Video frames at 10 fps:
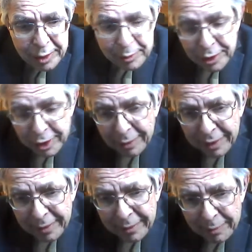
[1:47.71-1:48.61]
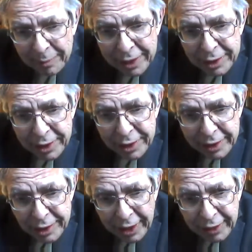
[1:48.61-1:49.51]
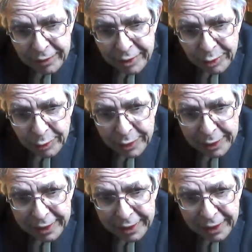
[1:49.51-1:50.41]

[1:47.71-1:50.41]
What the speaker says: present my side of the story